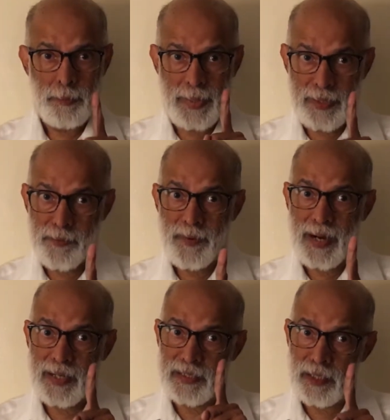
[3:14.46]
But
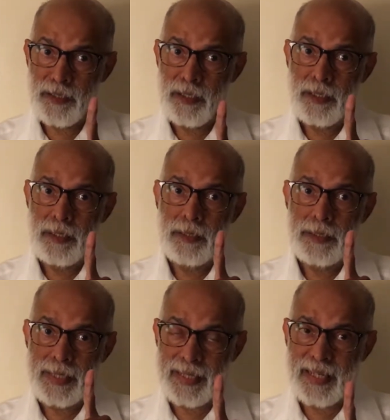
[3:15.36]
father
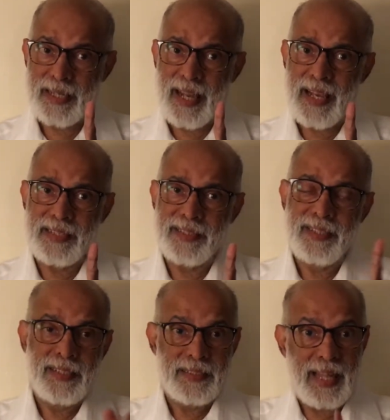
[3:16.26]
recognized
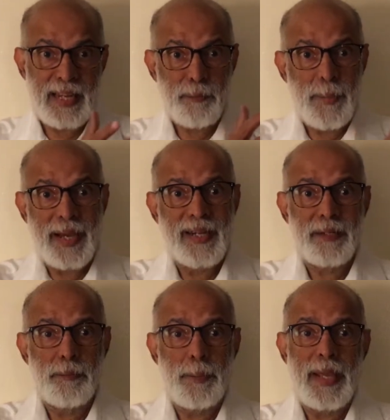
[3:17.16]
that beggar
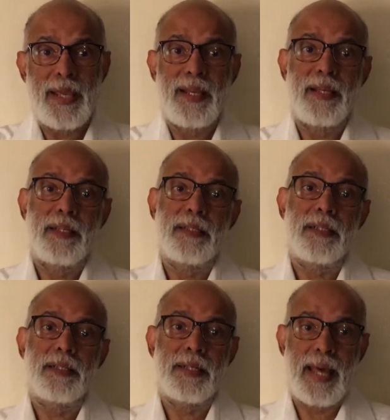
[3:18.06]
may
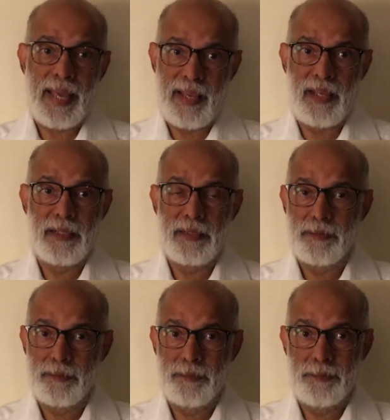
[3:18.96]
die.
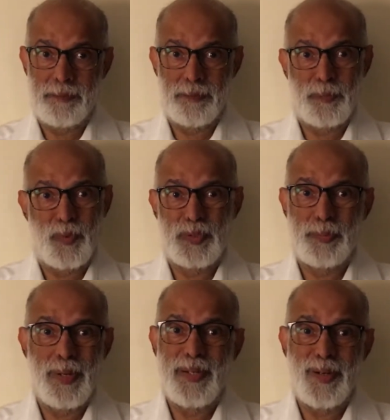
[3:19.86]

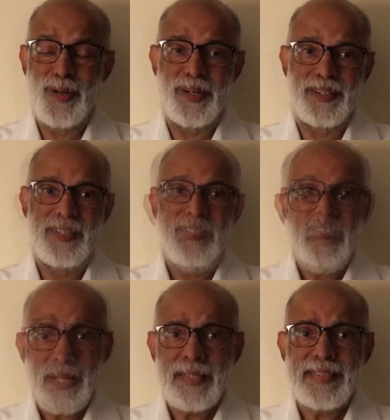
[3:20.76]
Possibly not.
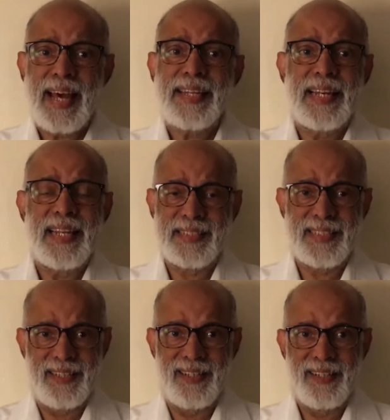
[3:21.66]
That
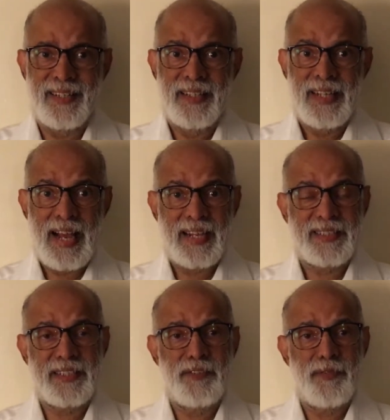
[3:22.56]
lesson
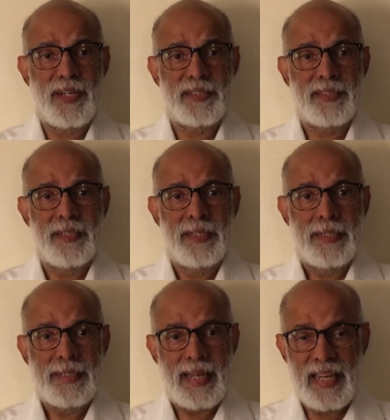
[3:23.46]
Augustine was
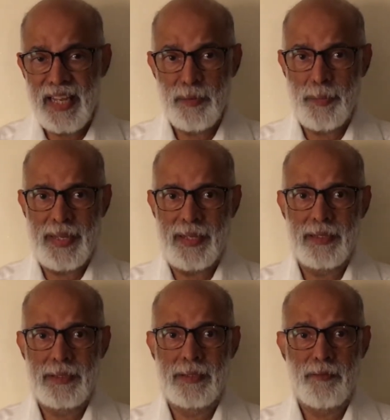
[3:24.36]
telling me
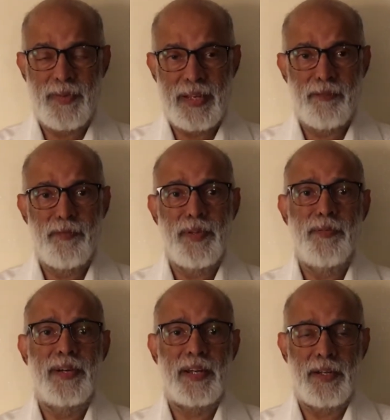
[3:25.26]
when we
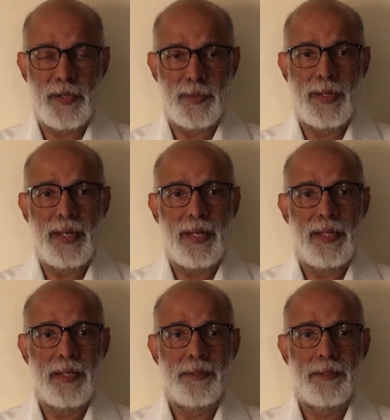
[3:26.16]
were in New Delhi.